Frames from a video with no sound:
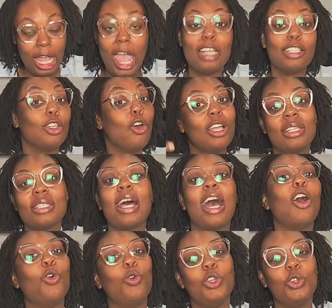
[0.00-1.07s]
as long as I
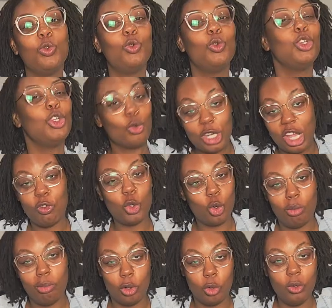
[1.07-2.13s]
owe you, you'll never
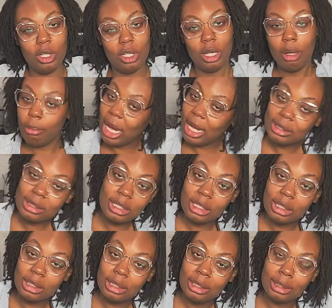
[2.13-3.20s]
go broke
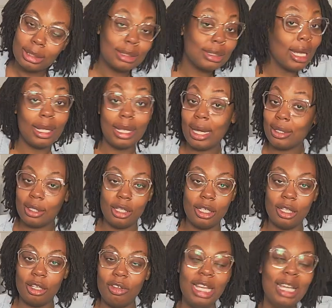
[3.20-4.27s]
pasta because I ain't got it to
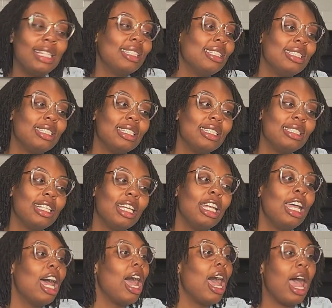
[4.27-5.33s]
give. This is,
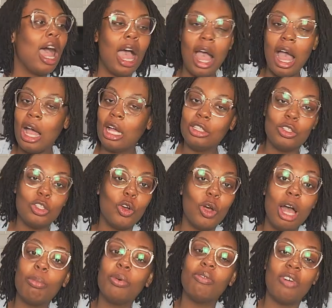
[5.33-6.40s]

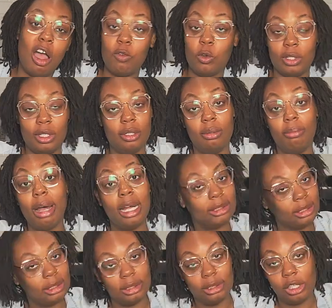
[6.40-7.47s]
I'll put five on it pasta.